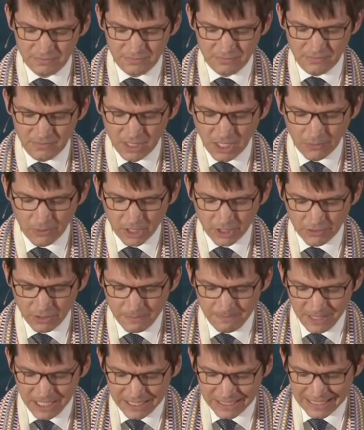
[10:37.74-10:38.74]
I want to
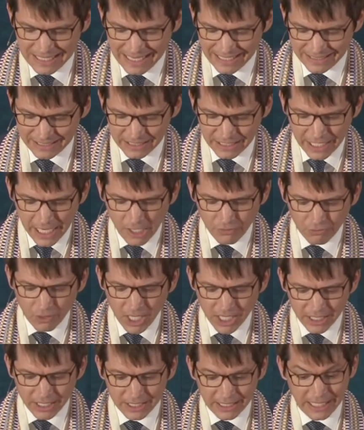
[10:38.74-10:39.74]
repeat that. In an
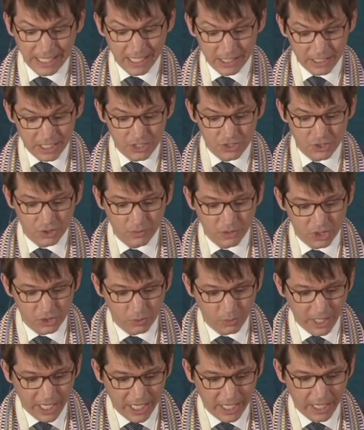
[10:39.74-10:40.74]
ironic and a Jewish
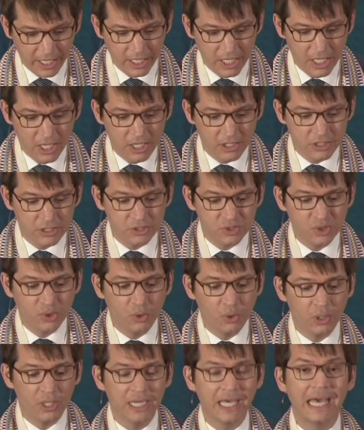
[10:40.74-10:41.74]
way, the
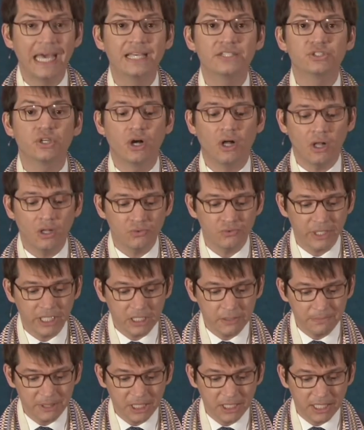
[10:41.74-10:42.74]
Torah has already
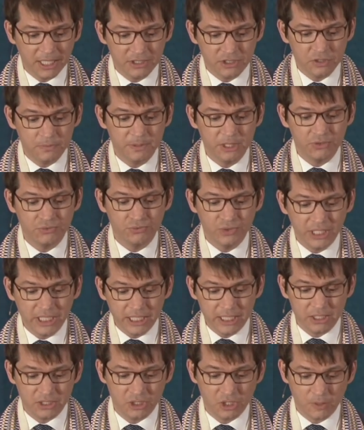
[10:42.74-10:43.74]
begun to be
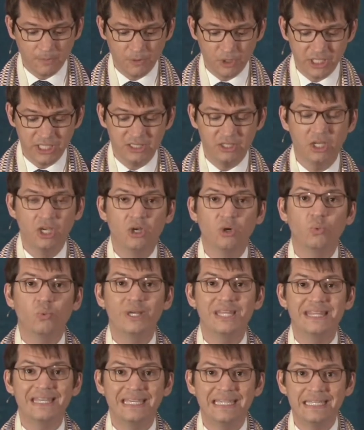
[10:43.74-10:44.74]
reinterpreted
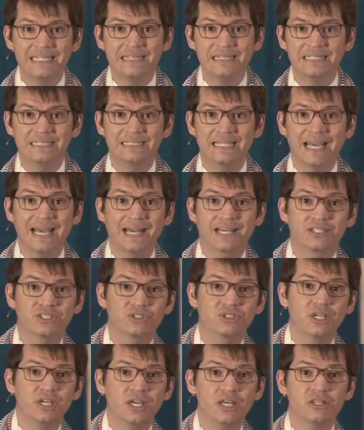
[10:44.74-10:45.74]
within the text.
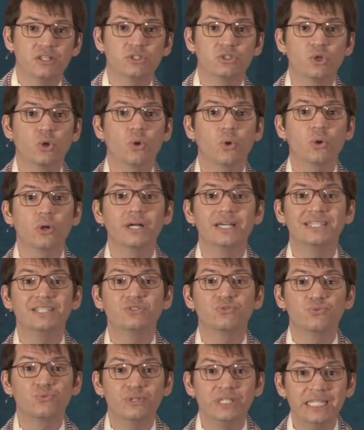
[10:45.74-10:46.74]
The Torah is
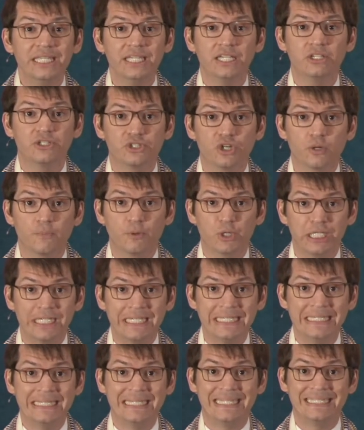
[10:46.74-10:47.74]

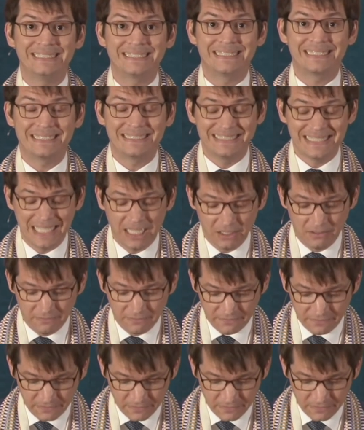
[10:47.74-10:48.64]
reinterpreting itself.